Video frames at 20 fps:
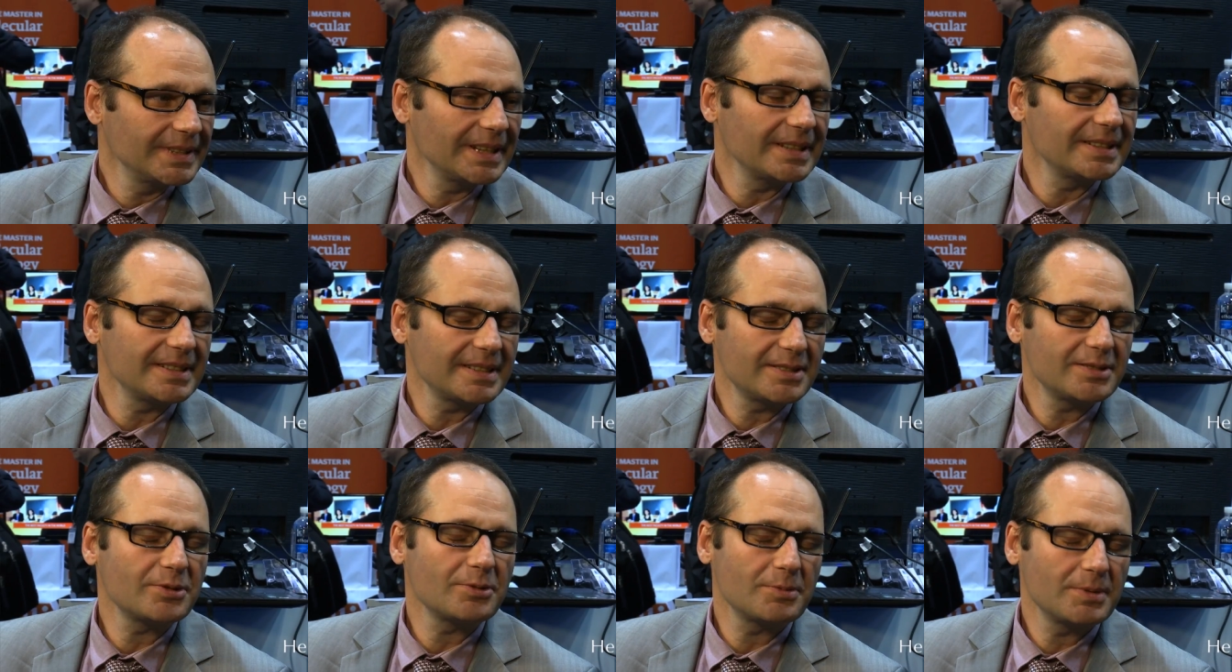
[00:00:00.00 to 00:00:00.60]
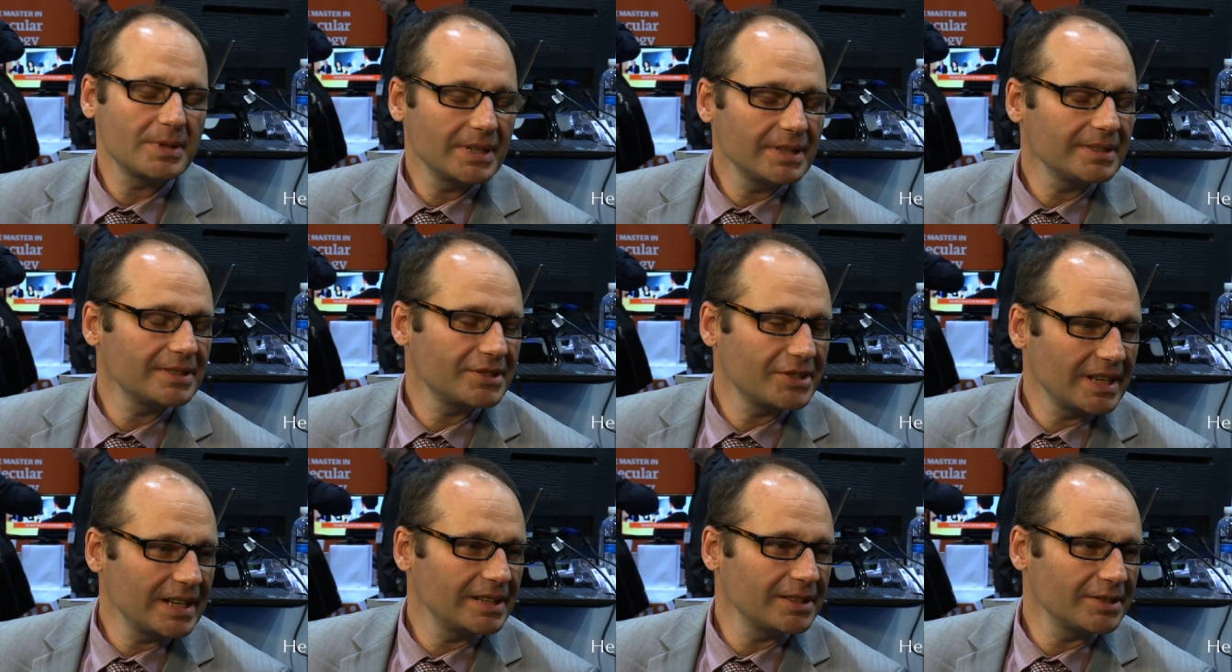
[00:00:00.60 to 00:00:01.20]
Yeah, that's a real
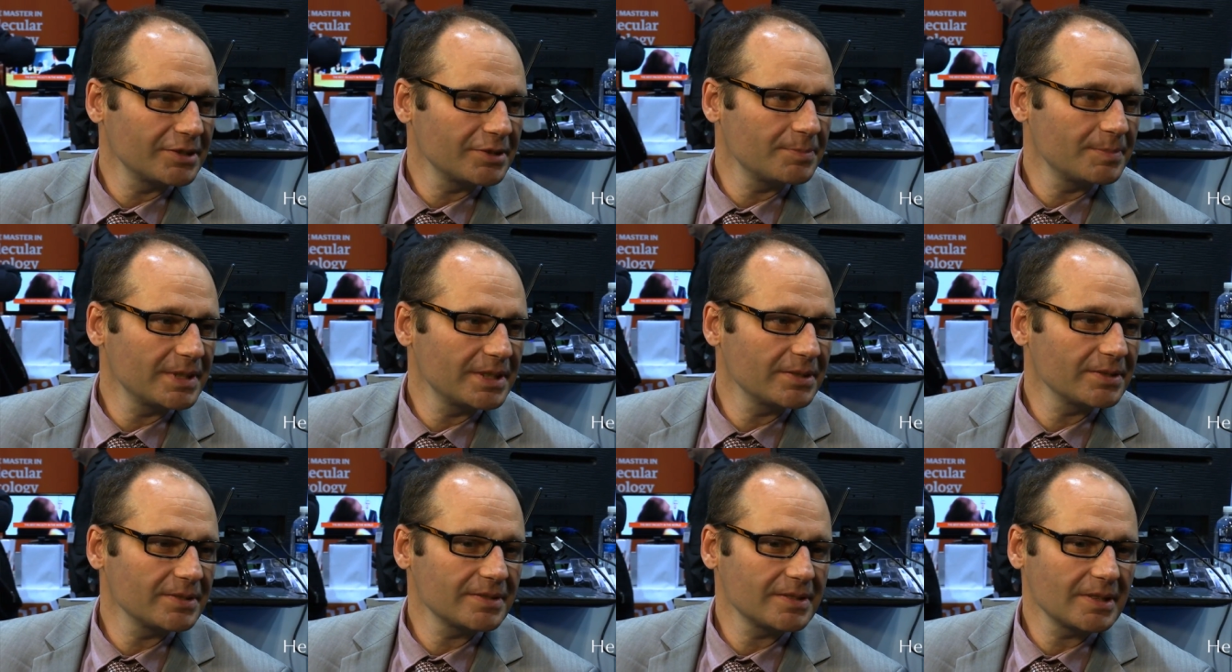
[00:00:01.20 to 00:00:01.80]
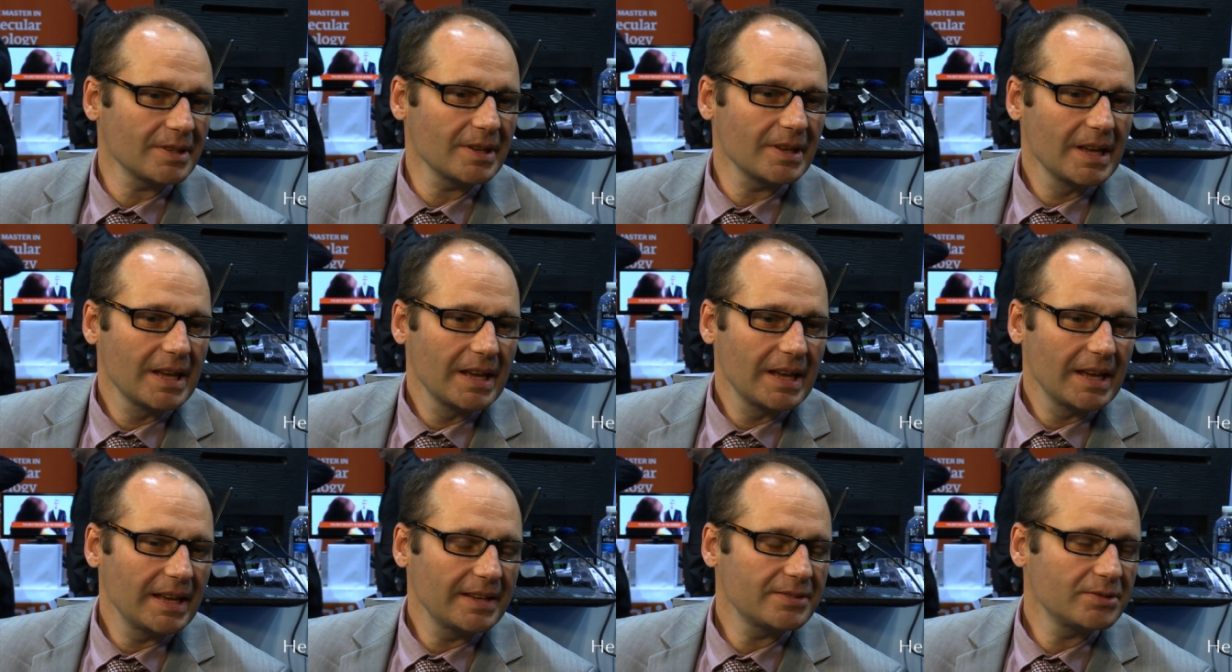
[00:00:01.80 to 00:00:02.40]
challenge because,
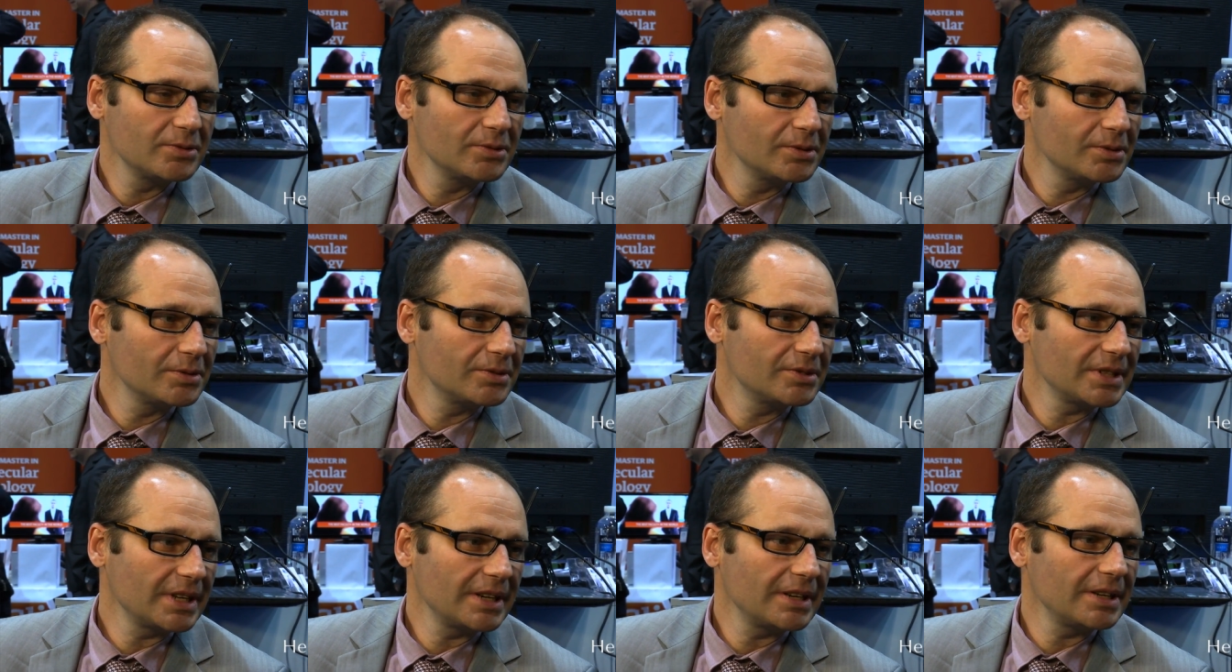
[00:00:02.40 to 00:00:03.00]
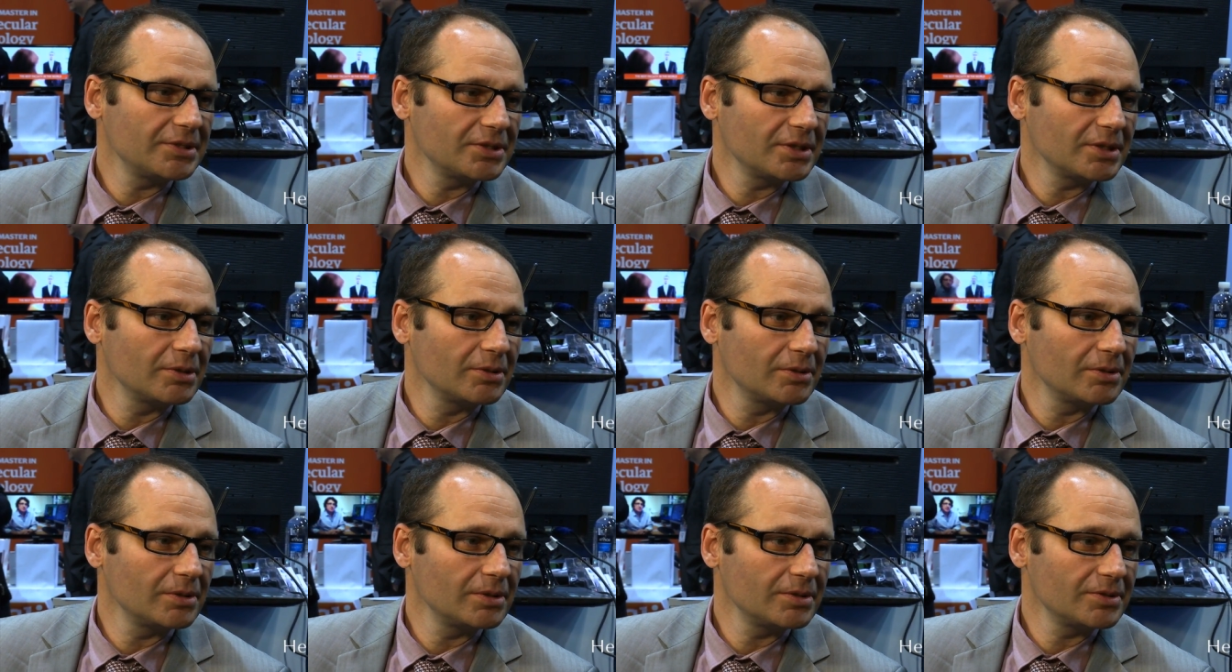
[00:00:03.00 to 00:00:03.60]
as you know, geriatric
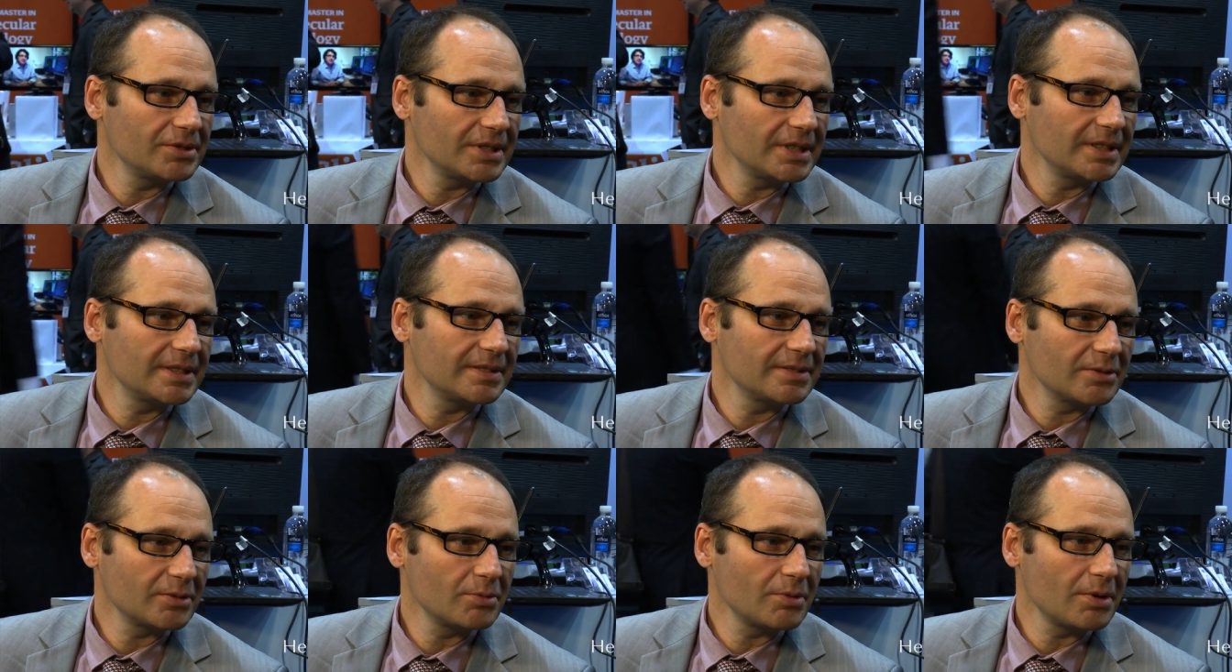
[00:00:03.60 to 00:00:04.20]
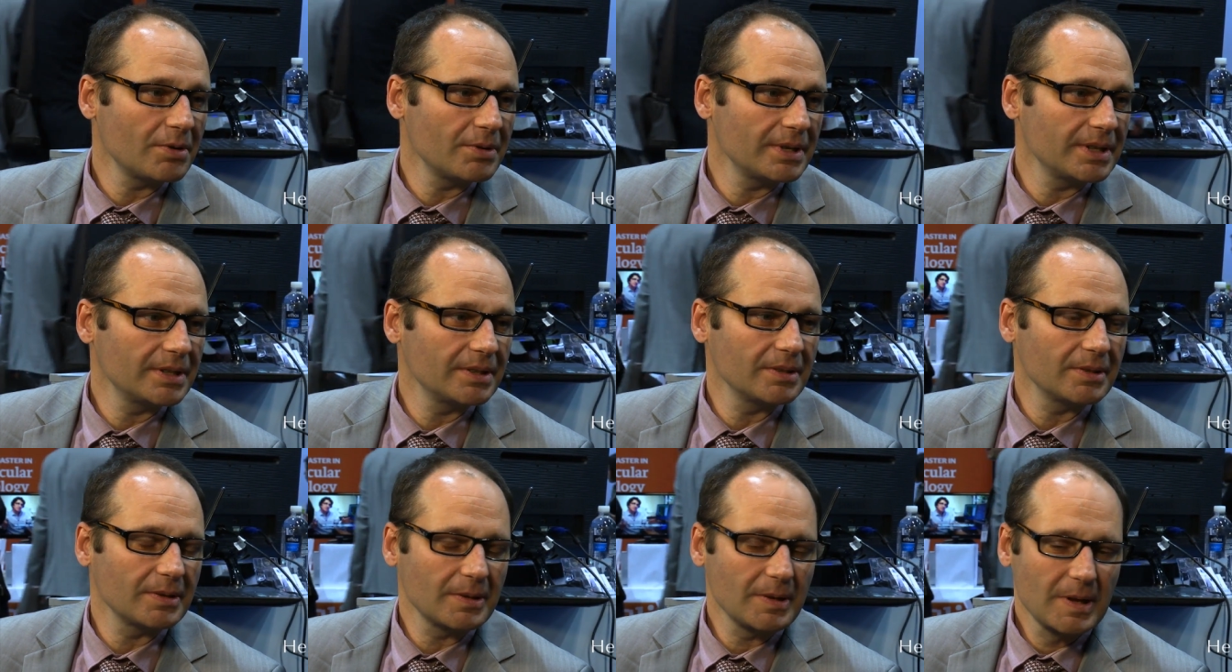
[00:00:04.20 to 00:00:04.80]
oncology is a growing